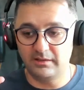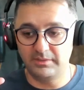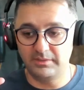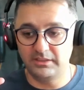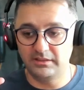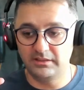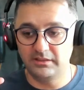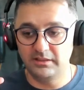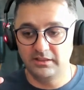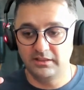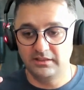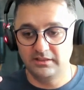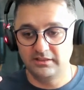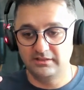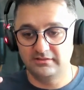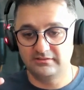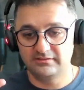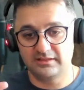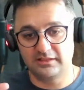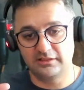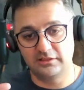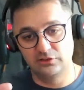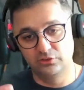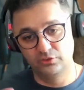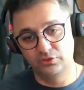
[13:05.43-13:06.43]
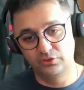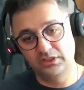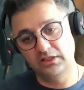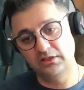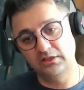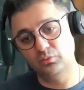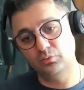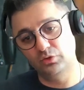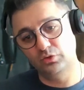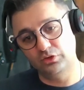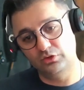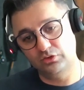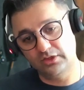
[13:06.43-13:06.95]
I mean, it's like
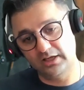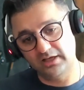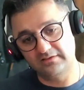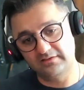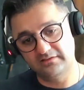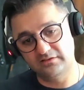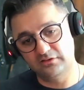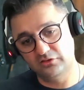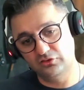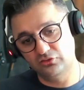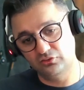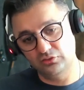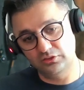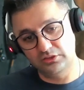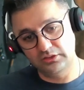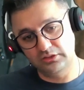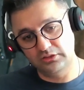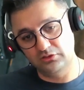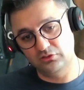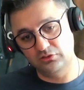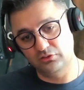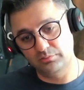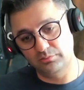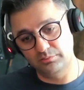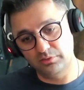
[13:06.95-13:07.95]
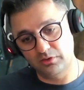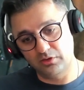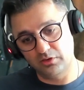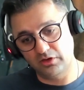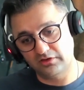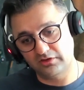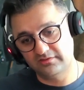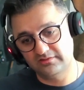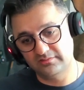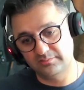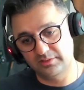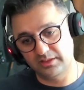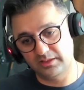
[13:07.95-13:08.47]
looking at what you guys are doing in your box,